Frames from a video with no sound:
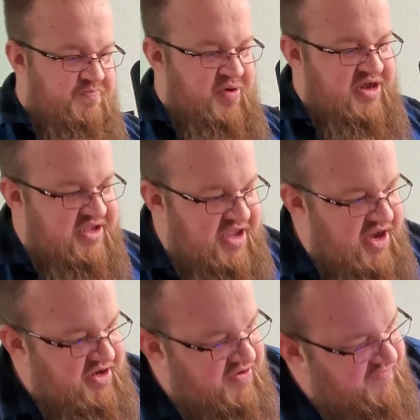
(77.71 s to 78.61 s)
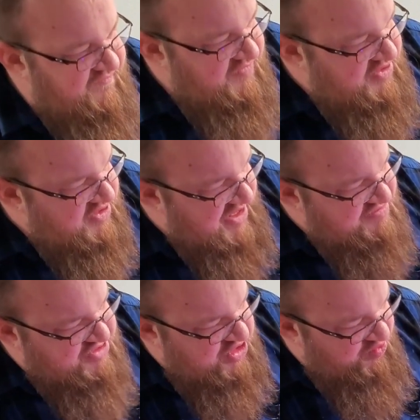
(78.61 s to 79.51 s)
But it kind of
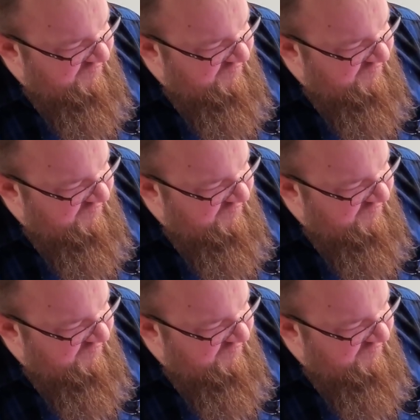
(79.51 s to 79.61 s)
gives good